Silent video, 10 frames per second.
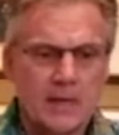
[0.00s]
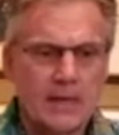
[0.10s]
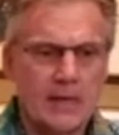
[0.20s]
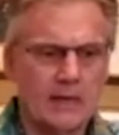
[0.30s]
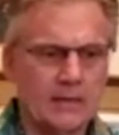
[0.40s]

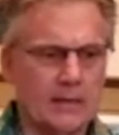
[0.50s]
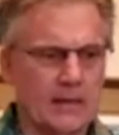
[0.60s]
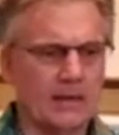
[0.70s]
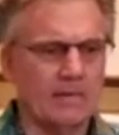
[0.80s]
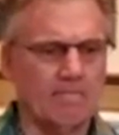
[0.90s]
And
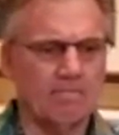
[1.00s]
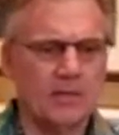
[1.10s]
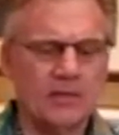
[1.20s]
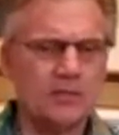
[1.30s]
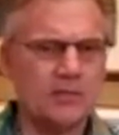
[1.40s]
um,
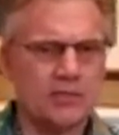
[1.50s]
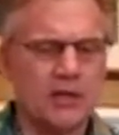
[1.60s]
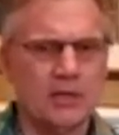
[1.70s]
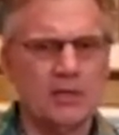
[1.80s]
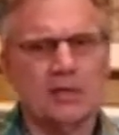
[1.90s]
this
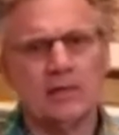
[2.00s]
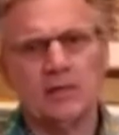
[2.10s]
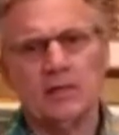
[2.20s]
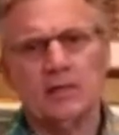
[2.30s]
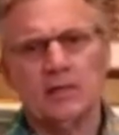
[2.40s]

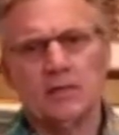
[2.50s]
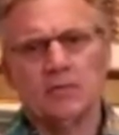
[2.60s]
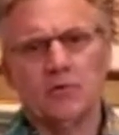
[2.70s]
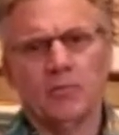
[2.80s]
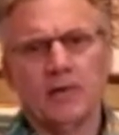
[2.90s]
Sunday,
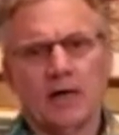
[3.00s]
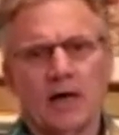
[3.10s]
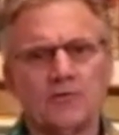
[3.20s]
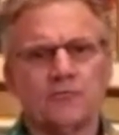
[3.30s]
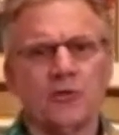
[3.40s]
We'll be
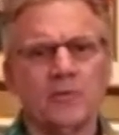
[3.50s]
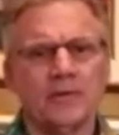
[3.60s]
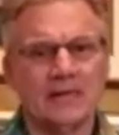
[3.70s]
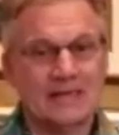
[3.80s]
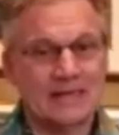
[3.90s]
live
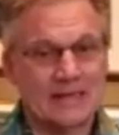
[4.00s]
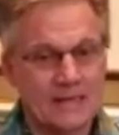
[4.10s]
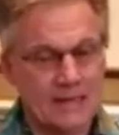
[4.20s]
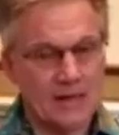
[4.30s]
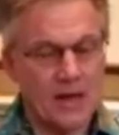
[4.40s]
streaming at 10
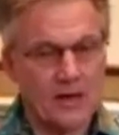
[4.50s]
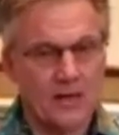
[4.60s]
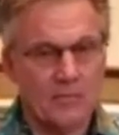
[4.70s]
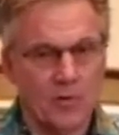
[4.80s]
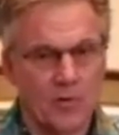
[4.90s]
o'clock in
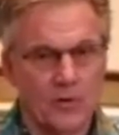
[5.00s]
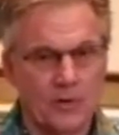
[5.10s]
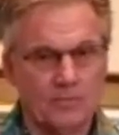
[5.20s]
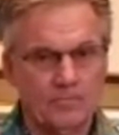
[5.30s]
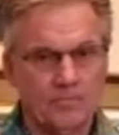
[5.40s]
the
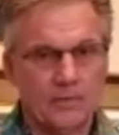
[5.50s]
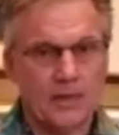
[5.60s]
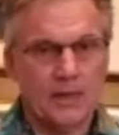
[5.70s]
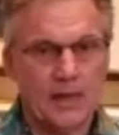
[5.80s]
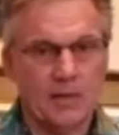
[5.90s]
morning,
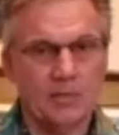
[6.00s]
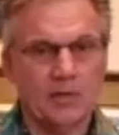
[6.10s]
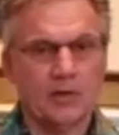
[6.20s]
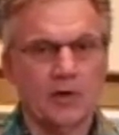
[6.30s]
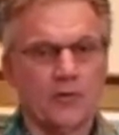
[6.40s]
and I'm
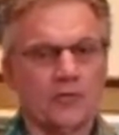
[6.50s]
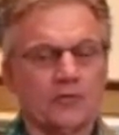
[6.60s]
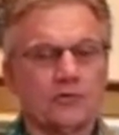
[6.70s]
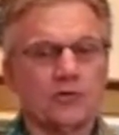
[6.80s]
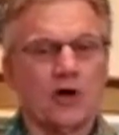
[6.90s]
going to go
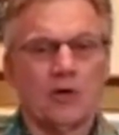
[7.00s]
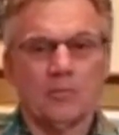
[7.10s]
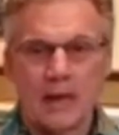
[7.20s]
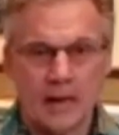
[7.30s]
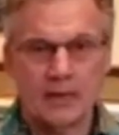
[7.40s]
through
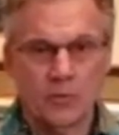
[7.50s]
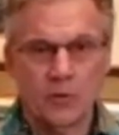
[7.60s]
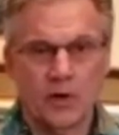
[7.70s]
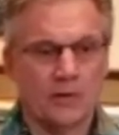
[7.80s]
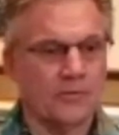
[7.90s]
Psalm
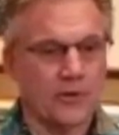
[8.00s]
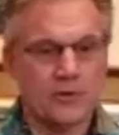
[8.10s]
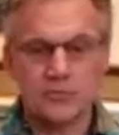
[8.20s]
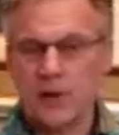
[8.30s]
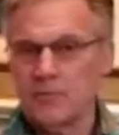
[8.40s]
91
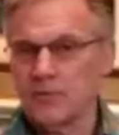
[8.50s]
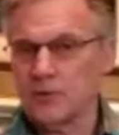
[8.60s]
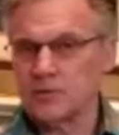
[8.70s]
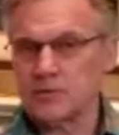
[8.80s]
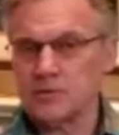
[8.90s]
verse by
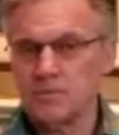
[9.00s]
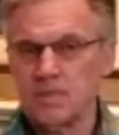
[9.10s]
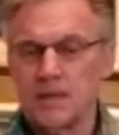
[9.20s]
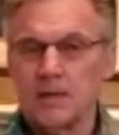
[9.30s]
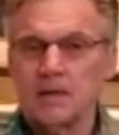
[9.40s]
verse.
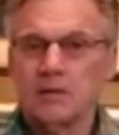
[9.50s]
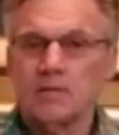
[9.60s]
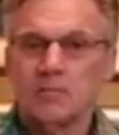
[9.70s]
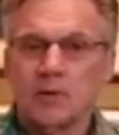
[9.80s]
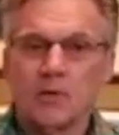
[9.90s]

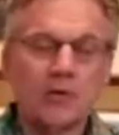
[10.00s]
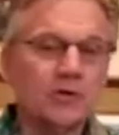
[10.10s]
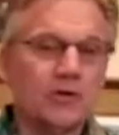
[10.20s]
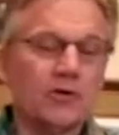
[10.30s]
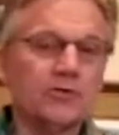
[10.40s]
But I want to
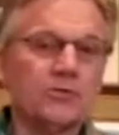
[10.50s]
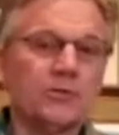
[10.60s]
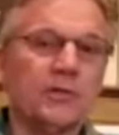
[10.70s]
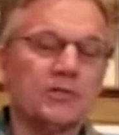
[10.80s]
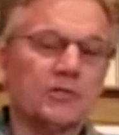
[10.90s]
encourage you in
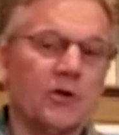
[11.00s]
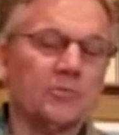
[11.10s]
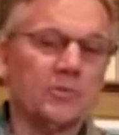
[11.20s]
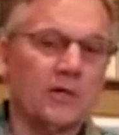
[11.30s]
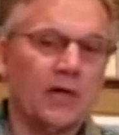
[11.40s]
this.
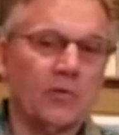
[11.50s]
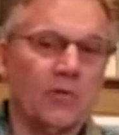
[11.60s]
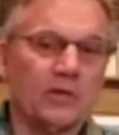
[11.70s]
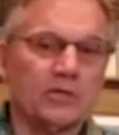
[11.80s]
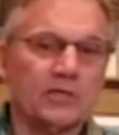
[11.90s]
Psalms
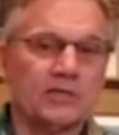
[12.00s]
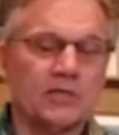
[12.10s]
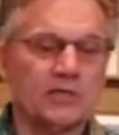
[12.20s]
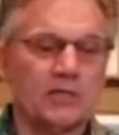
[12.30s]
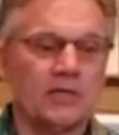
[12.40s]
91 says
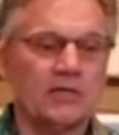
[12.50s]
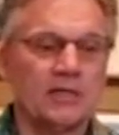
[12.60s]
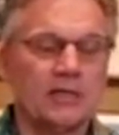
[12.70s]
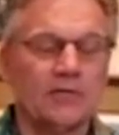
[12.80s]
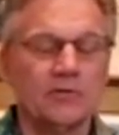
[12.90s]
this, that he
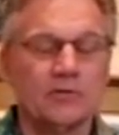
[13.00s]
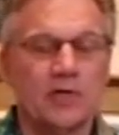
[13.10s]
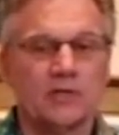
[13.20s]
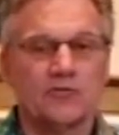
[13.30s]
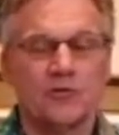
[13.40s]
delivers
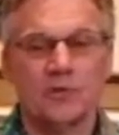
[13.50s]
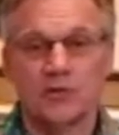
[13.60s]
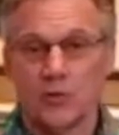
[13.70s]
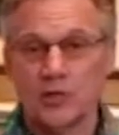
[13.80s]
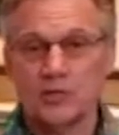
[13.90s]
us from the
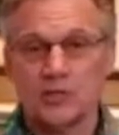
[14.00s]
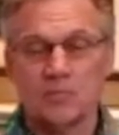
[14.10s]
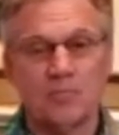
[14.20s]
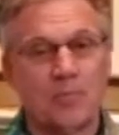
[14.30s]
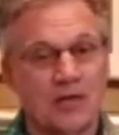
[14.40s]

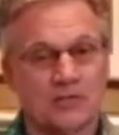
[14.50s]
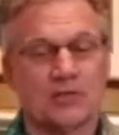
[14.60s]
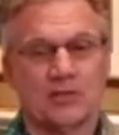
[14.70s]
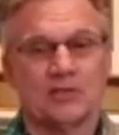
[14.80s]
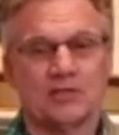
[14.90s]
noisome pestilence.